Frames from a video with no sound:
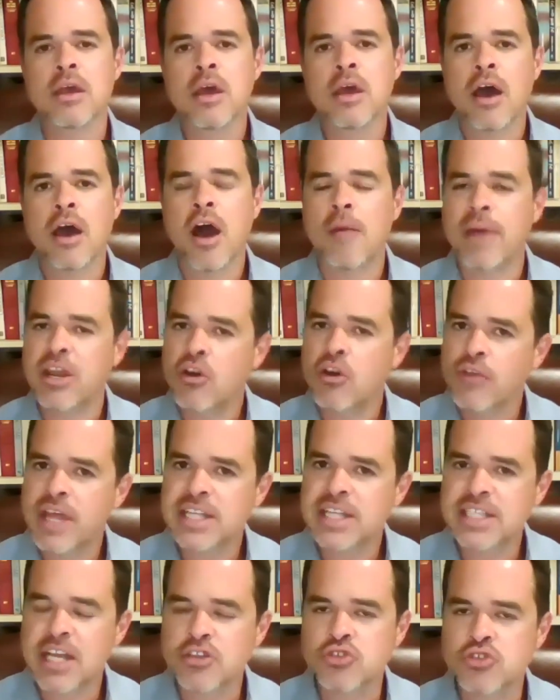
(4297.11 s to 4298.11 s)
Um, I know
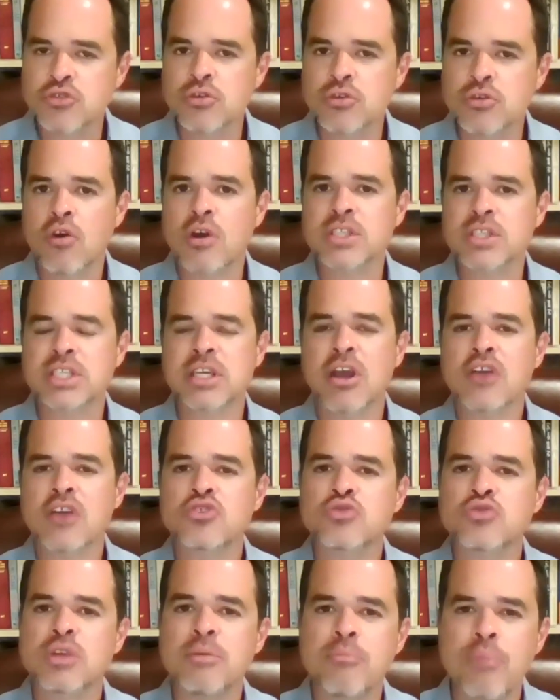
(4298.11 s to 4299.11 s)
that's not true across the
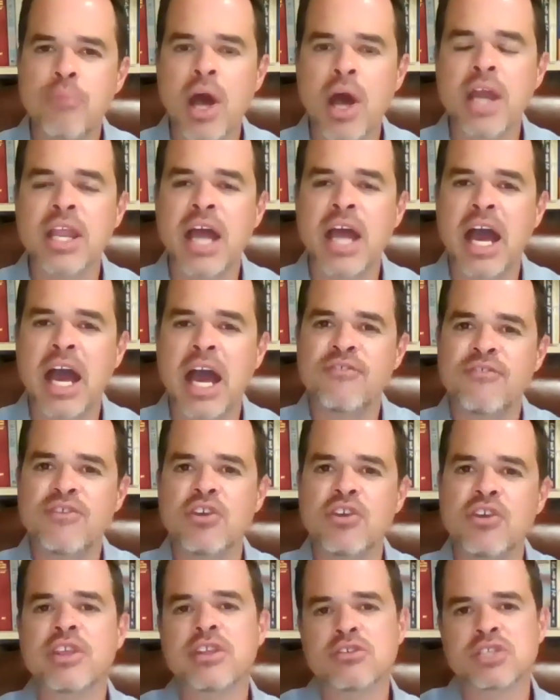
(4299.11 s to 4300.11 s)
country, but I feel
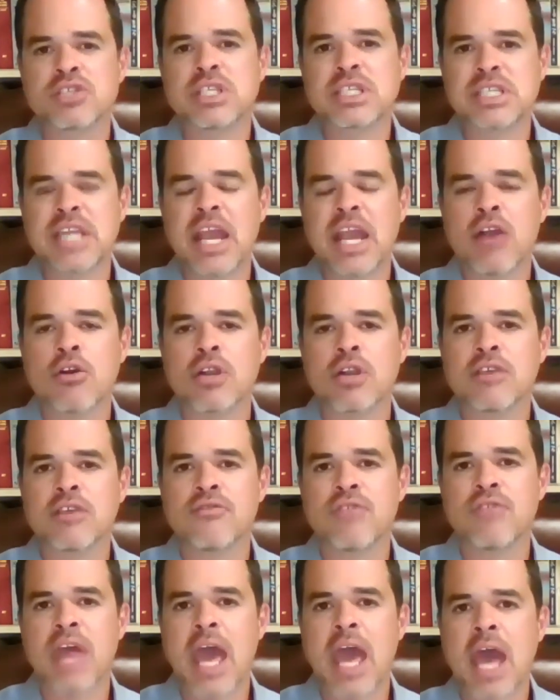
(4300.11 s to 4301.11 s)
that there's this
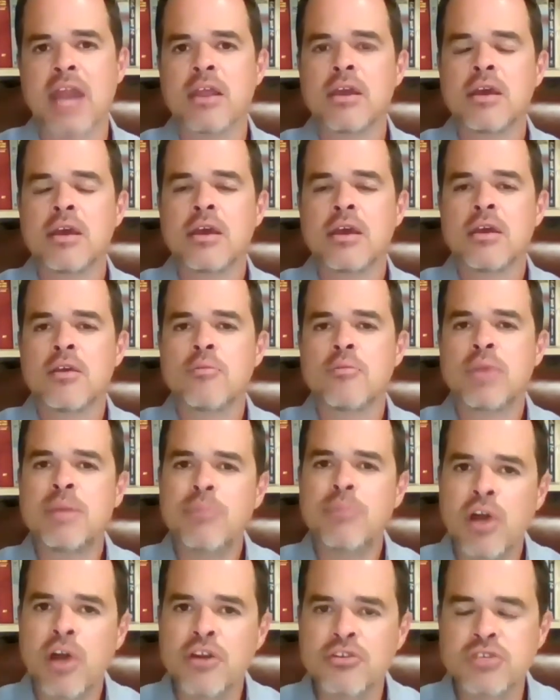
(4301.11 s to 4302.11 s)
narrative that
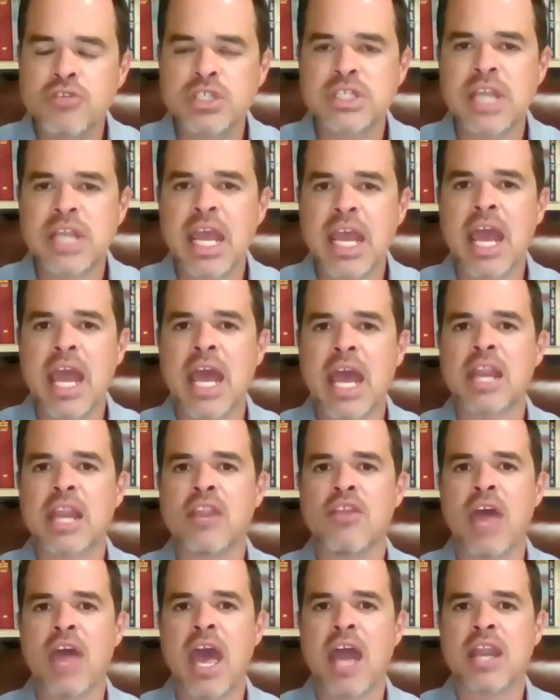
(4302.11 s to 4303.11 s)
people
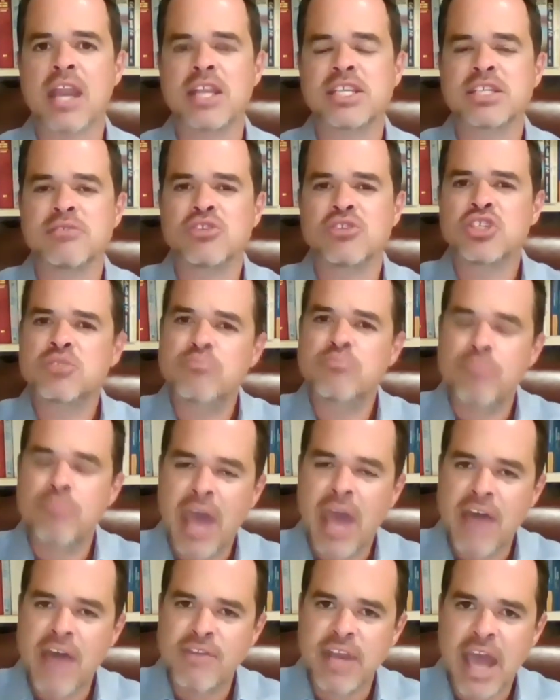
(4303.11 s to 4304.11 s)
understand that to just
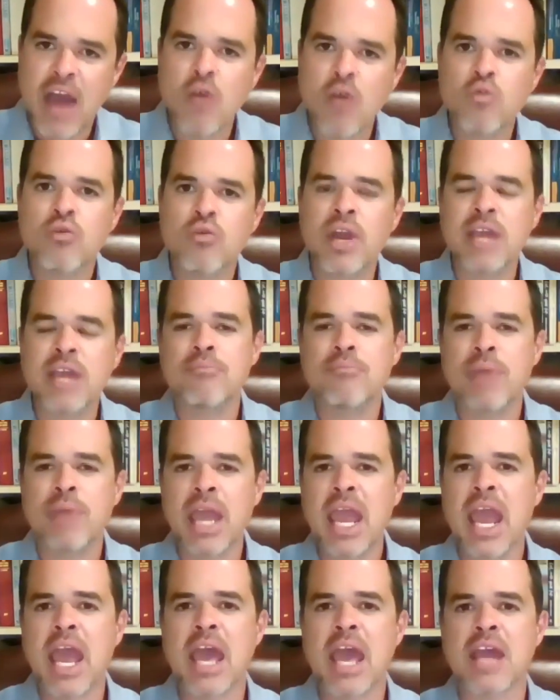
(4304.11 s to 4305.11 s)
have an outright
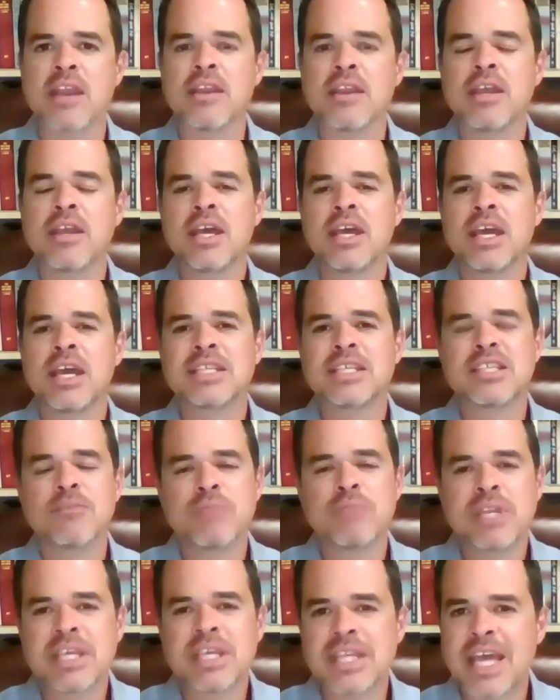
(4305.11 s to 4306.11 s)
ban is
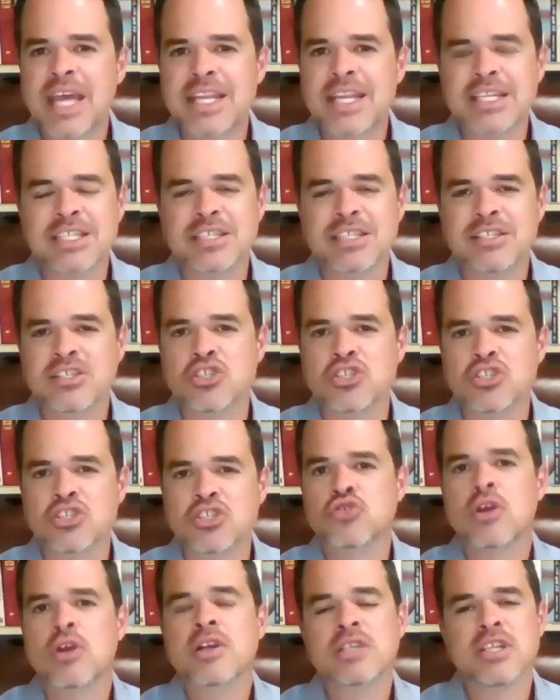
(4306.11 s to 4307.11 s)
something that is
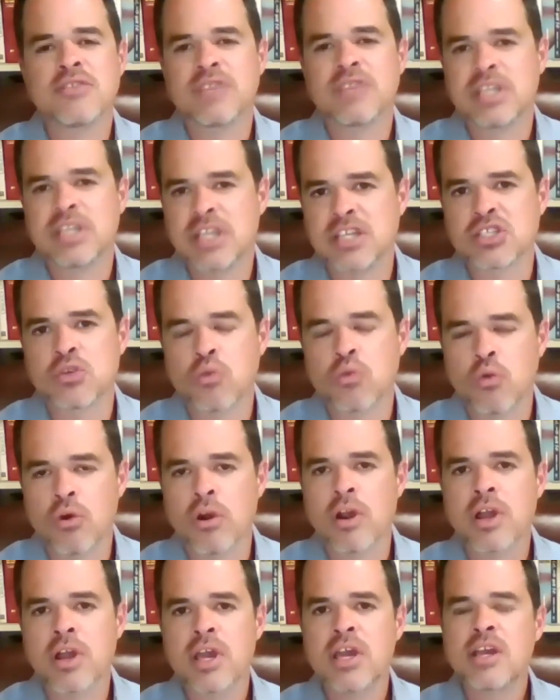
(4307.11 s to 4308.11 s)
destructive and doesn't
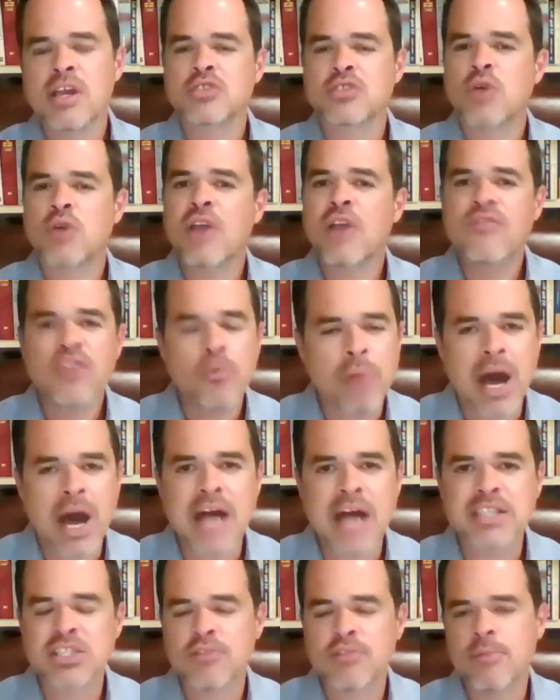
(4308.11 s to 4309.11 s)
work. So I feel
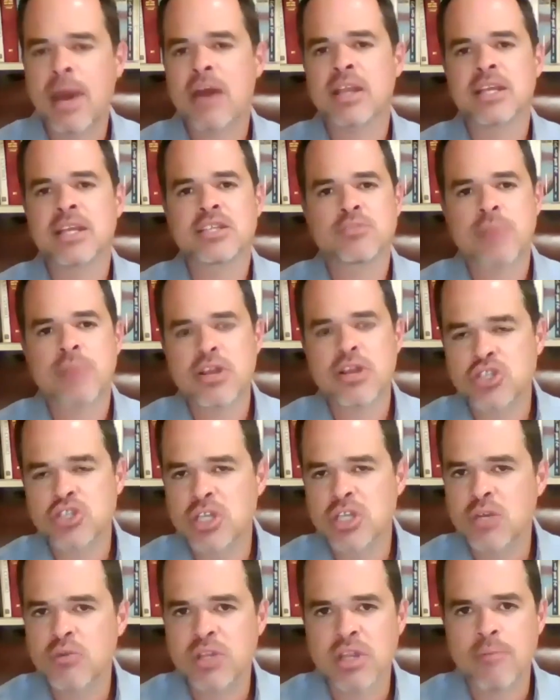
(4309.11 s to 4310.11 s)
positive about it,
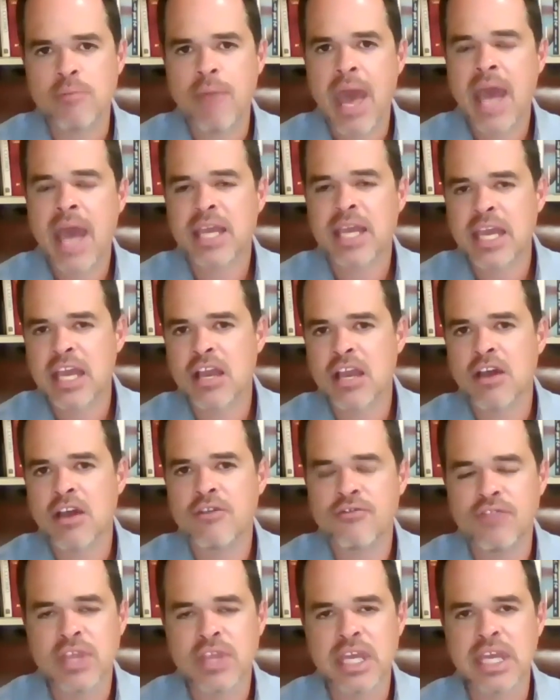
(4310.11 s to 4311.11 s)
especially with the backing
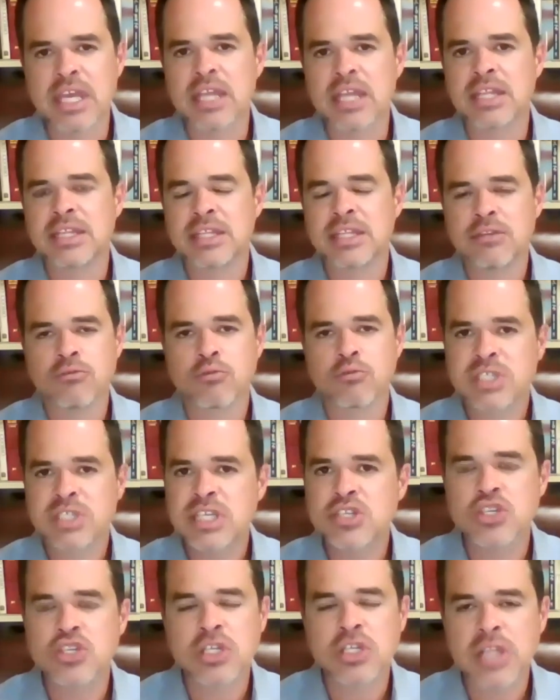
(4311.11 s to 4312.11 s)
of the
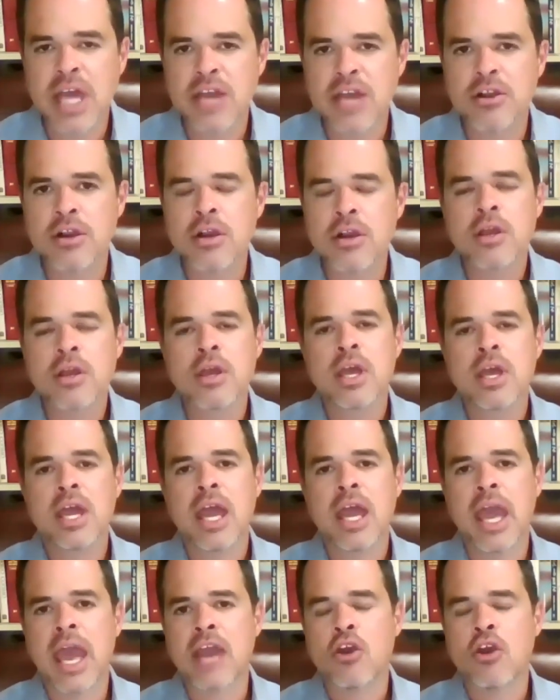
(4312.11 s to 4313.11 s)
rescission letter.
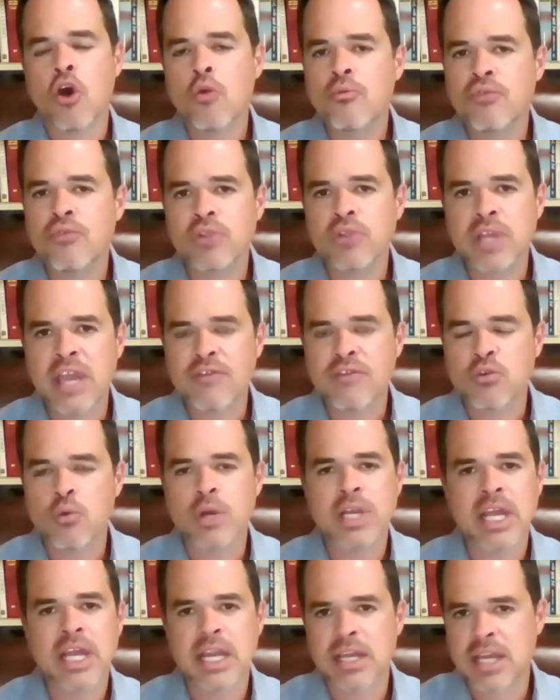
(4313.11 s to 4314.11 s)
And hopefully
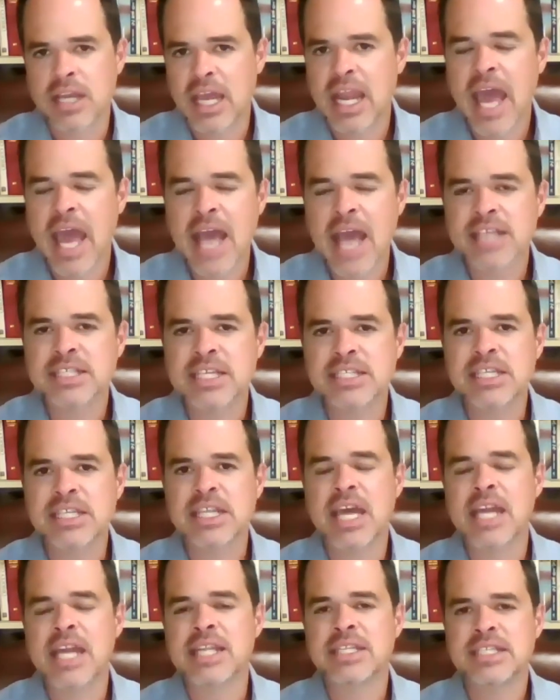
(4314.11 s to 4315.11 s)
everyone can get access to
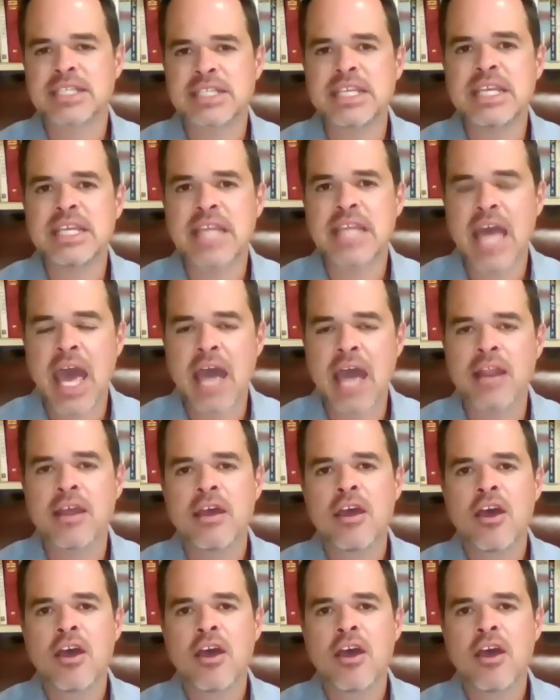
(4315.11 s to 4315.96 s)
that and see that.